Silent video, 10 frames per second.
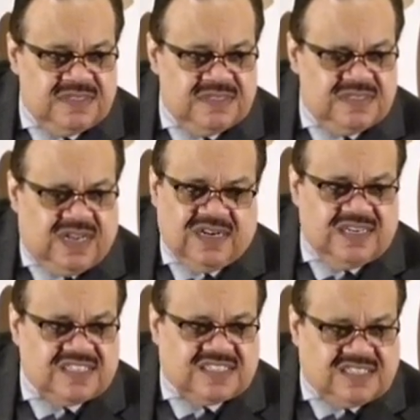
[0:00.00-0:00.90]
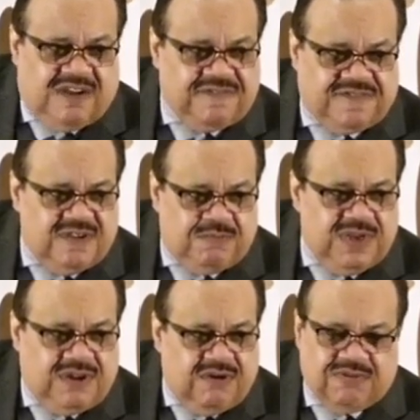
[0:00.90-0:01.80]
None of the stuff that
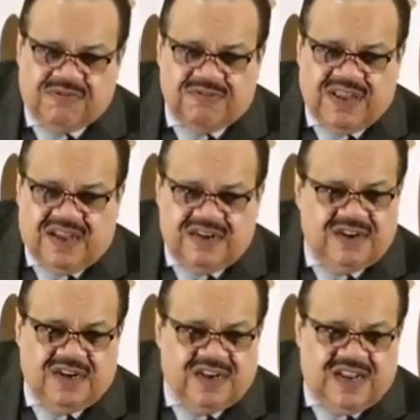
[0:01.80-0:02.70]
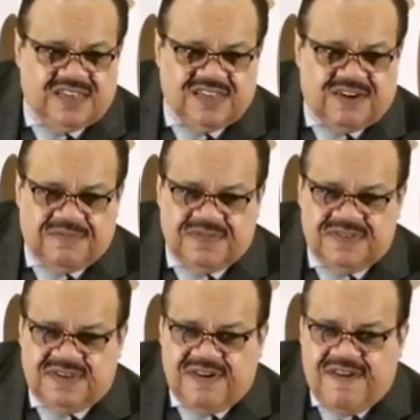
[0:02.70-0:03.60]
we go through down here, none of that's here.
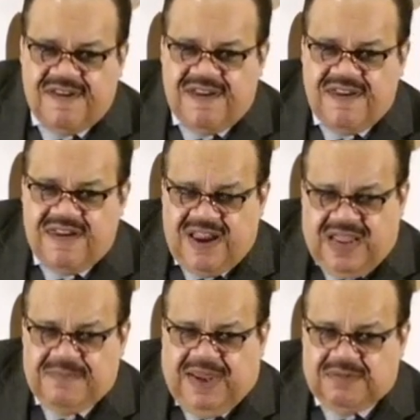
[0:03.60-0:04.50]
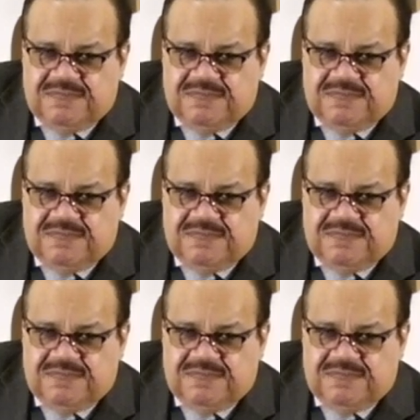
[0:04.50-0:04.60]
Amen.